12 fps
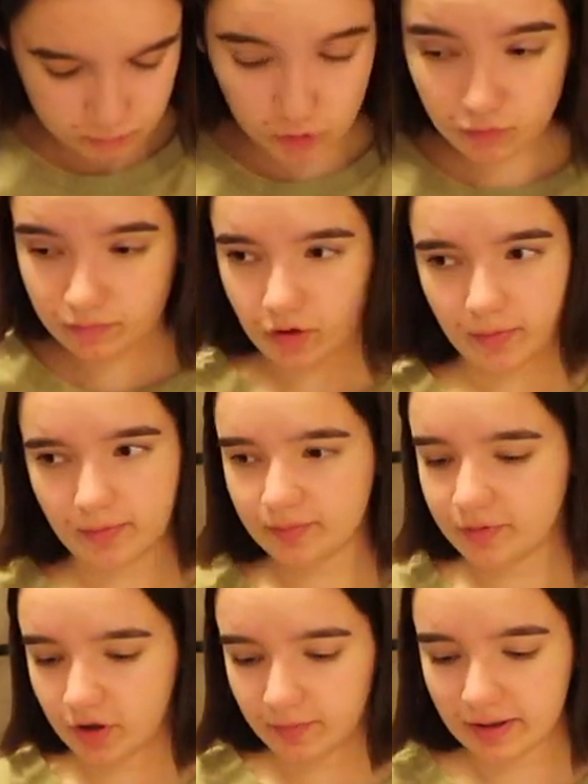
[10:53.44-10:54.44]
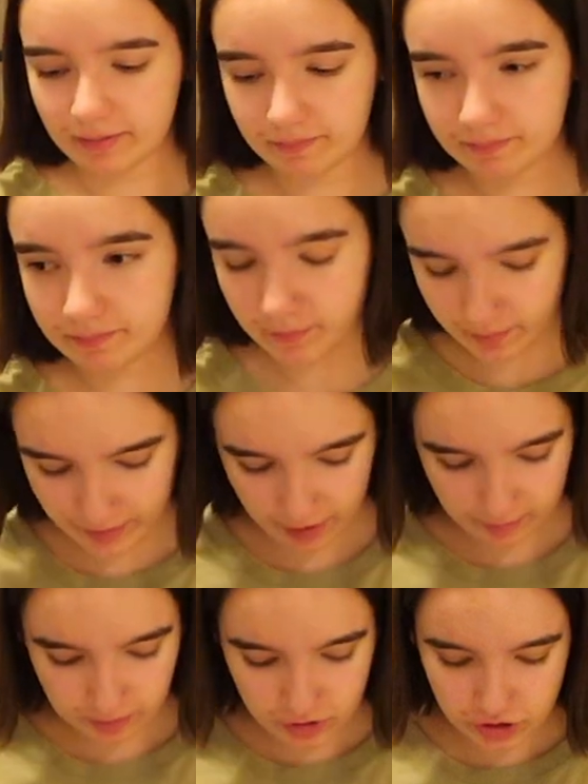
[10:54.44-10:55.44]
oop, nope, I'm gonna put it on my
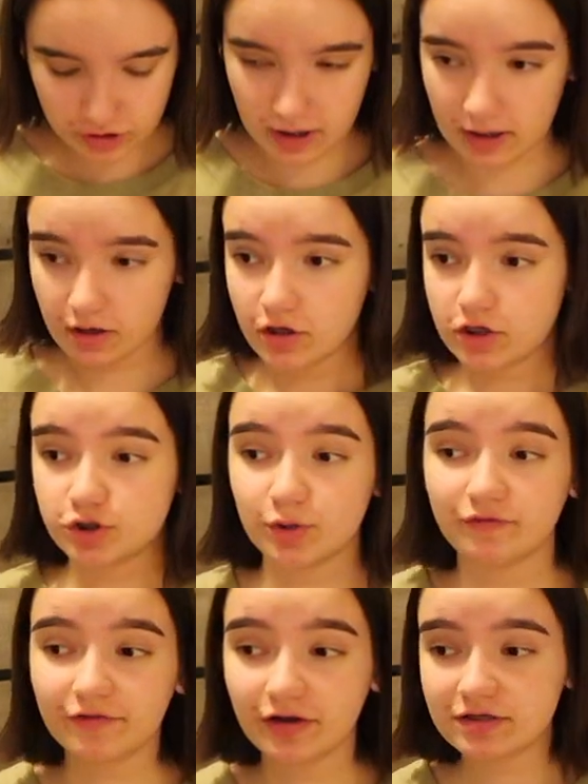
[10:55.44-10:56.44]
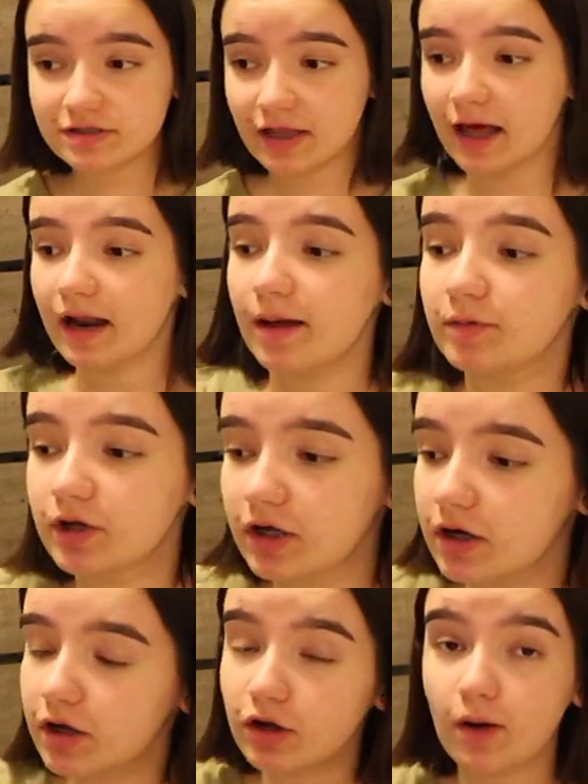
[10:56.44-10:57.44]
hairbrush. Okay, so if there's that, I'm
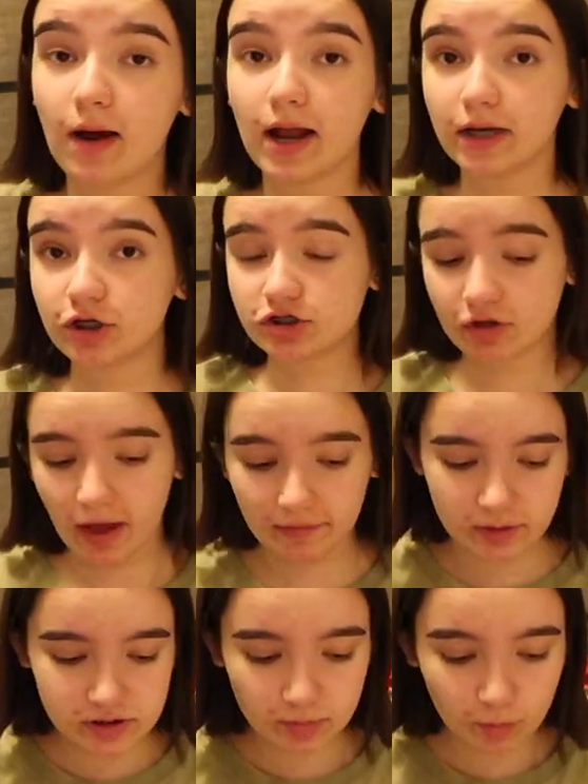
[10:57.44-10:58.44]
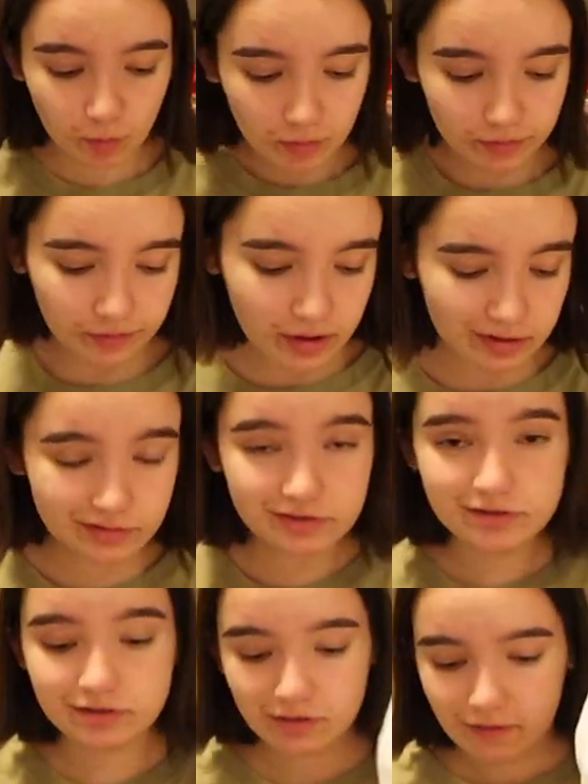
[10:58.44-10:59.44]
gonna go ahead and just gather some more
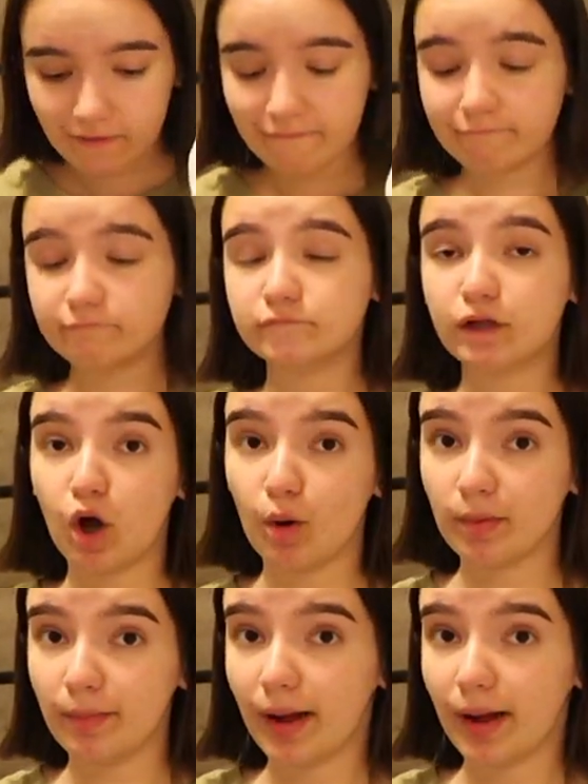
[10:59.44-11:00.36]
things. I'll be